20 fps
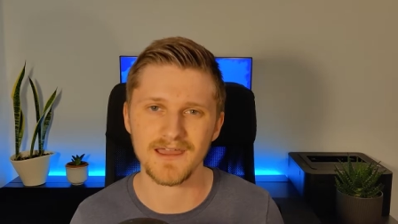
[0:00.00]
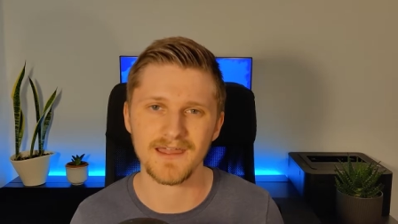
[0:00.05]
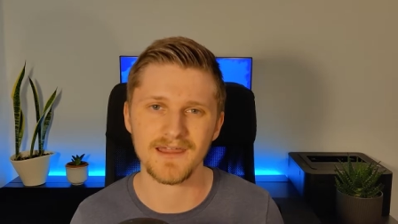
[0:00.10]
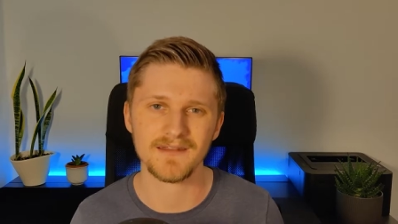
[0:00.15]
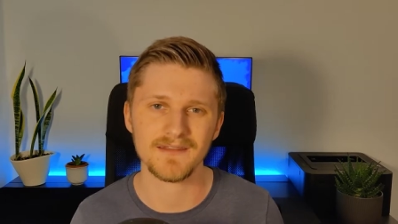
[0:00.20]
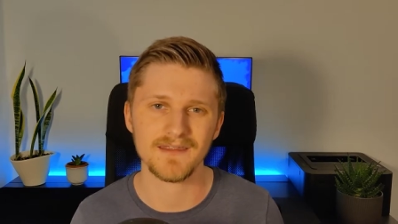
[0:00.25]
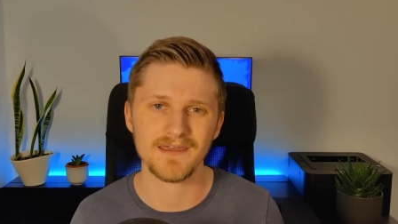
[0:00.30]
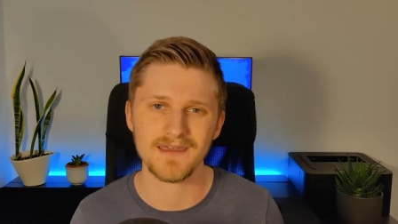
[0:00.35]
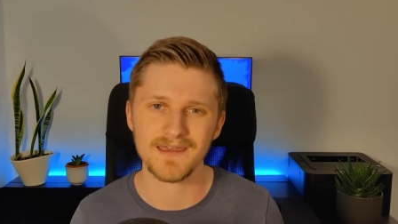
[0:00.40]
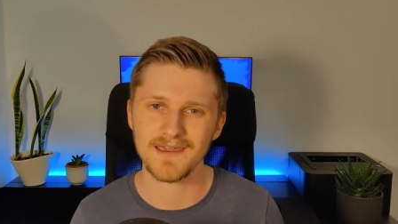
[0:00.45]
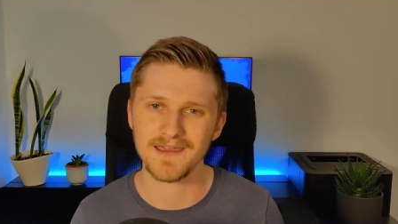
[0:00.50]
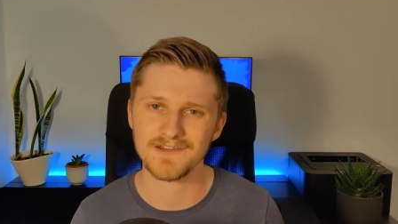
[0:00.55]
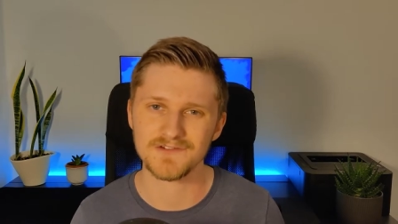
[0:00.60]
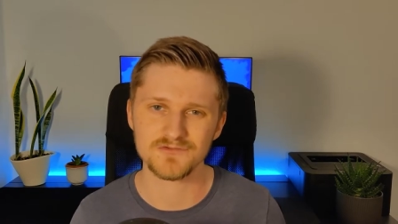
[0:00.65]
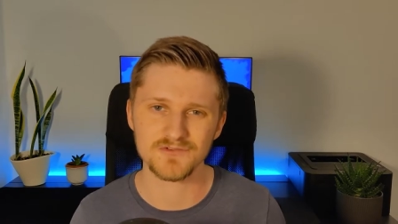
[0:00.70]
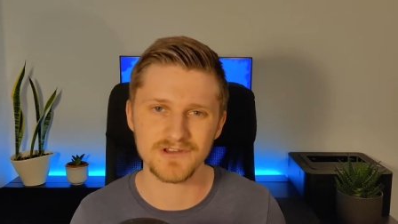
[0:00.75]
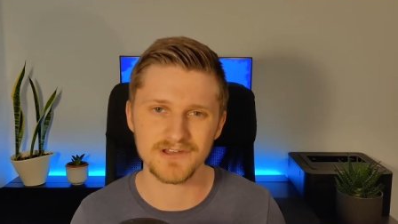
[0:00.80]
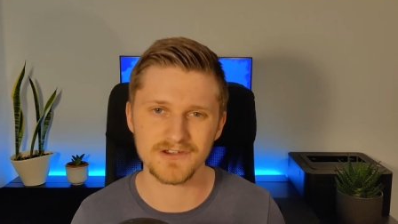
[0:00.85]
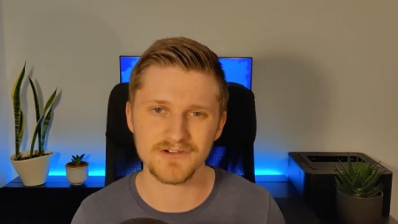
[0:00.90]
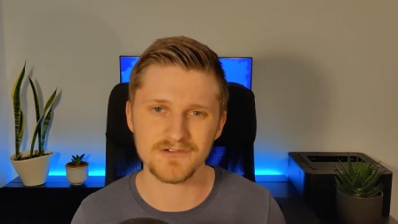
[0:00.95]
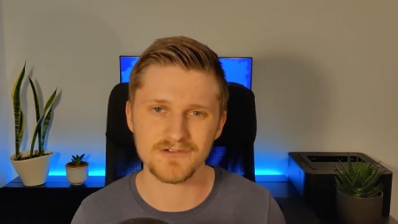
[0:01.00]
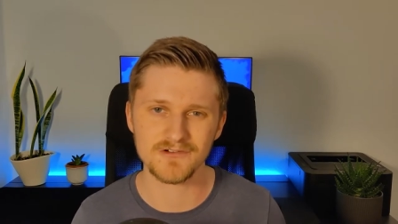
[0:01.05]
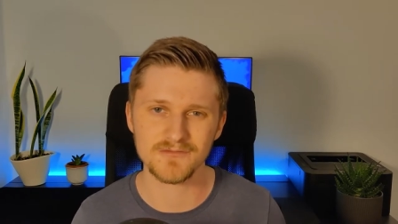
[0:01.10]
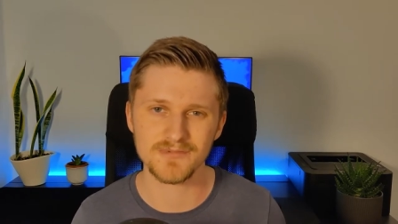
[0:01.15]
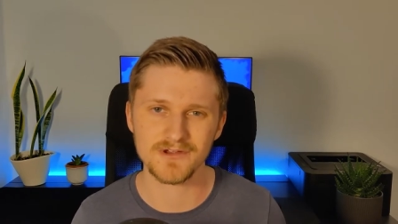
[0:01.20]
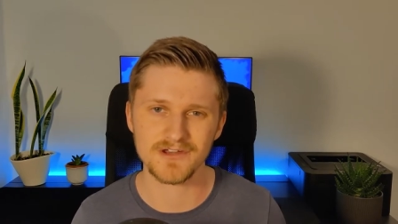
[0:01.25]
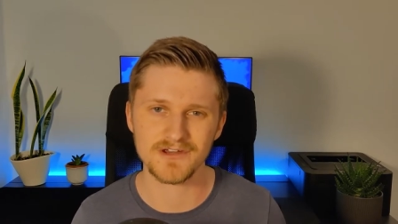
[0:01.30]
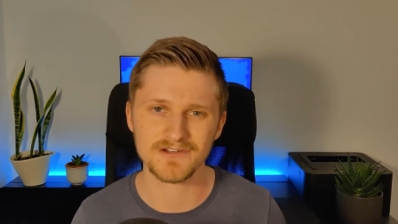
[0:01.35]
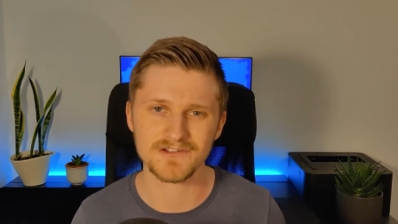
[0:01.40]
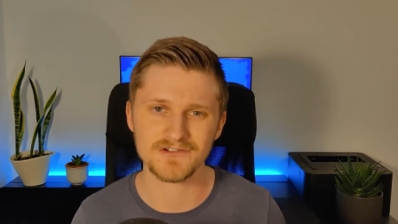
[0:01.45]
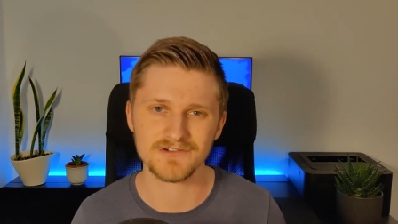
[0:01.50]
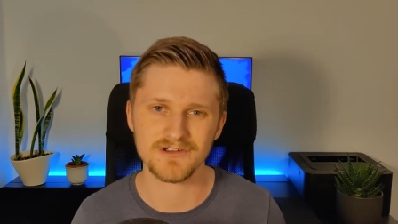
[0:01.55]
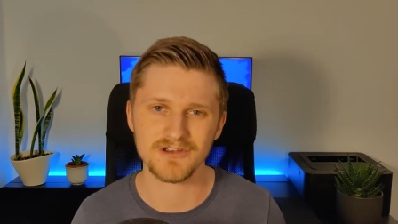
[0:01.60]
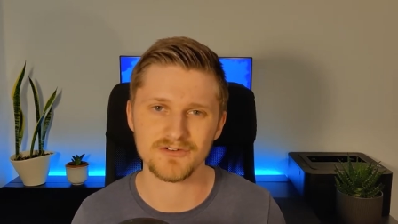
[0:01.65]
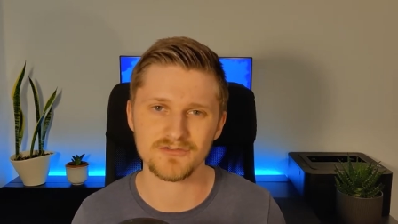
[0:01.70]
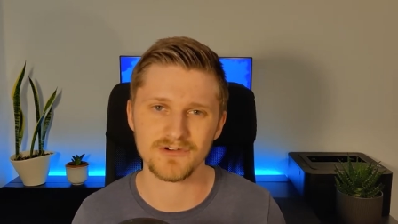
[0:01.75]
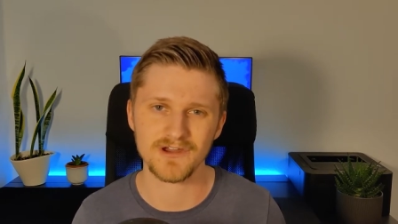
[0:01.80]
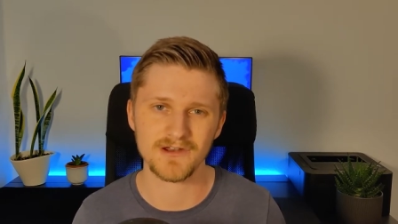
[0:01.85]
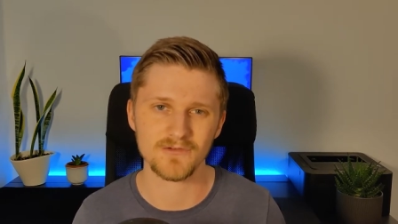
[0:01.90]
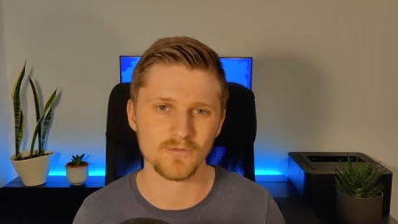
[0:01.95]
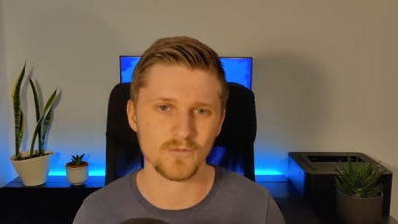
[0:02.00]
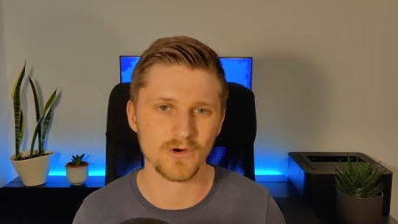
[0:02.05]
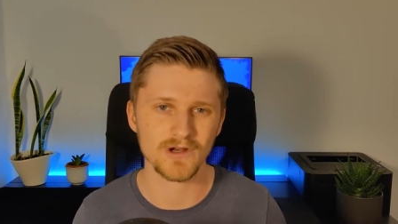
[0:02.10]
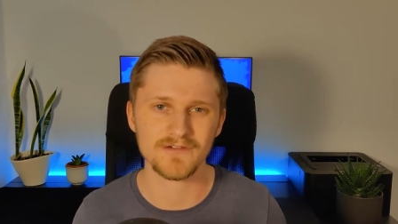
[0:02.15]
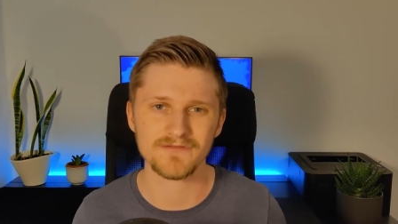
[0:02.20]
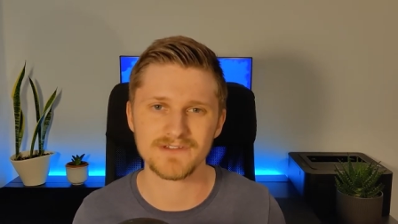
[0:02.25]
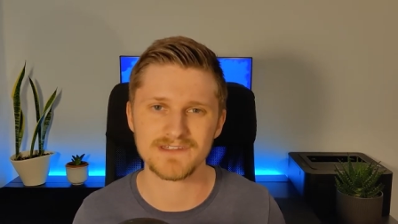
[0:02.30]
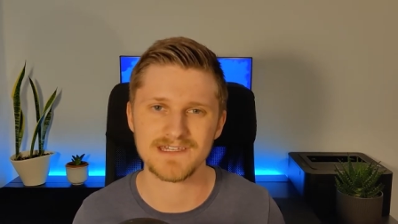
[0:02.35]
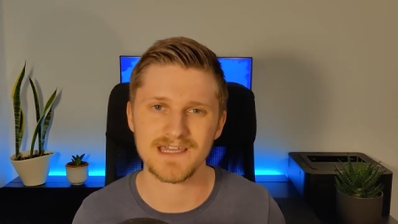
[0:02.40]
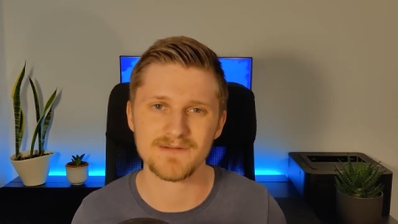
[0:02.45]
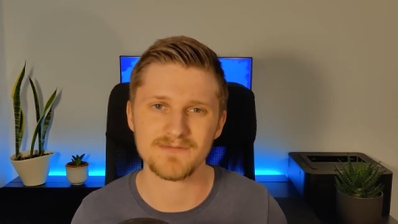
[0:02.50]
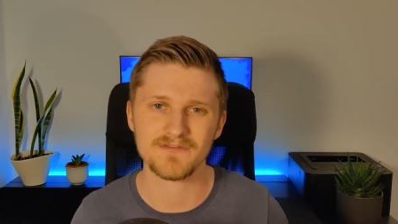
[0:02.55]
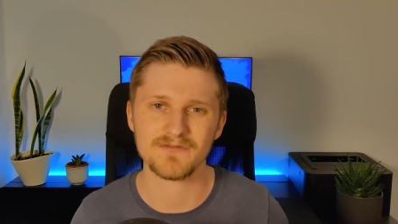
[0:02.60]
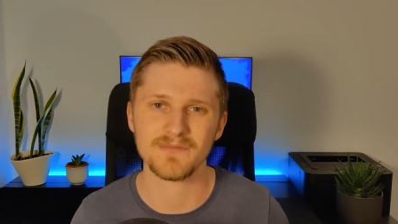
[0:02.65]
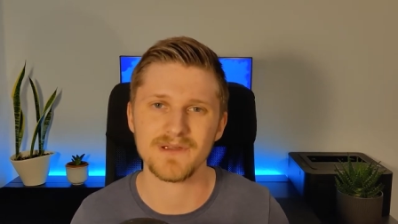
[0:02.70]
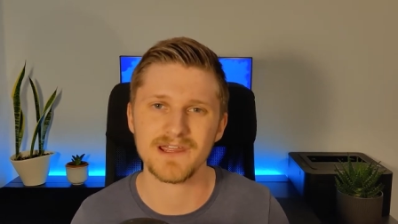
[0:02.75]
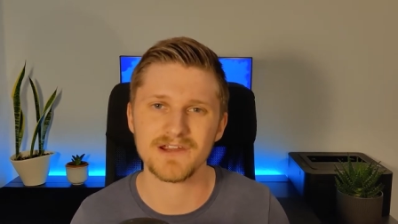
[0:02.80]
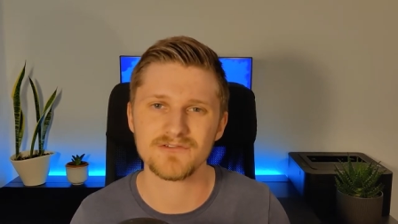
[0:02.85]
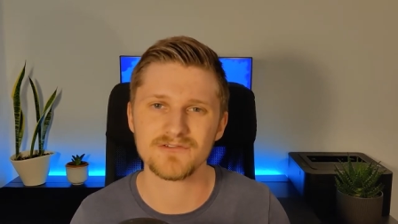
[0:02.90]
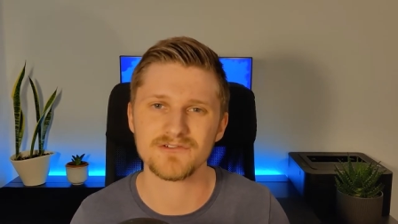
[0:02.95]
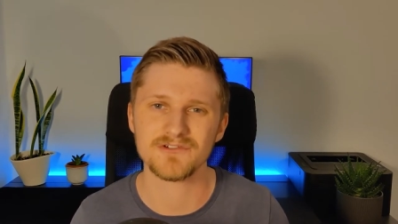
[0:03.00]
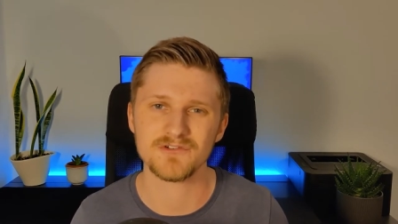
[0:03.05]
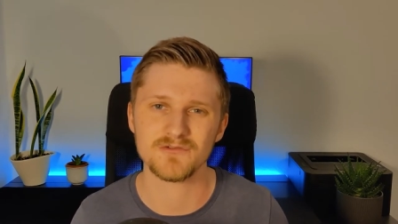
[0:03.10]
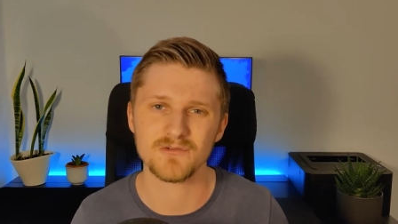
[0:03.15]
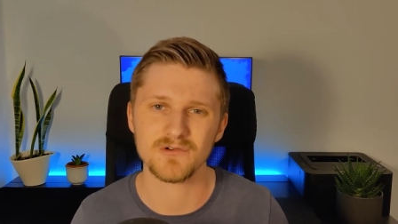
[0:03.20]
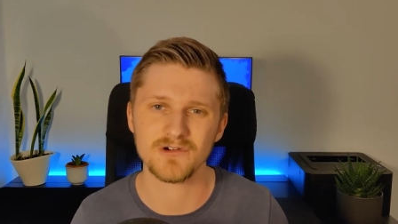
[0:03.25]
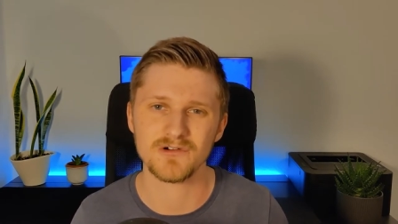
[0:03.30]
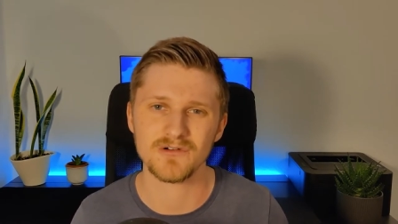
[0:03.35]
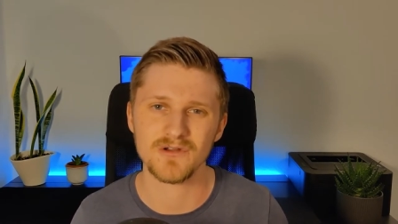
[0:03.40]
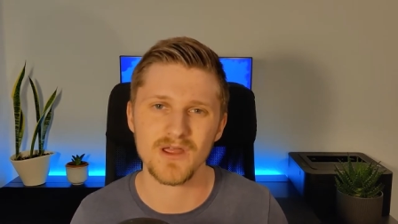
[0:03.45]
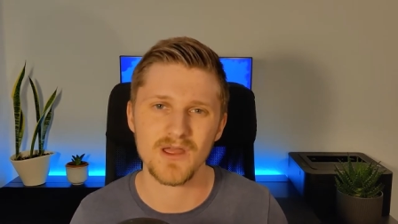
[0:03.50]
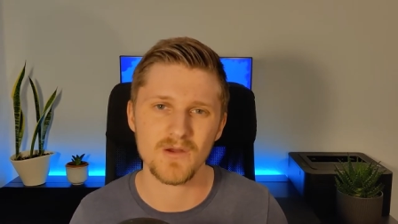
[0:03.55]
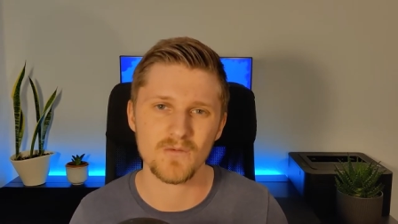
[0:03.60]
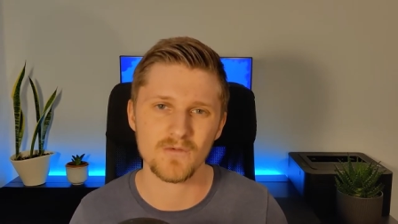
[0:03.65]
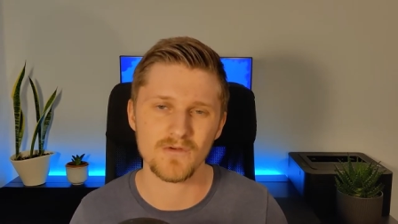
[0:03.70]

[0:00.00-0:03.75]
and it's really cool because you can create whatever type of macro you want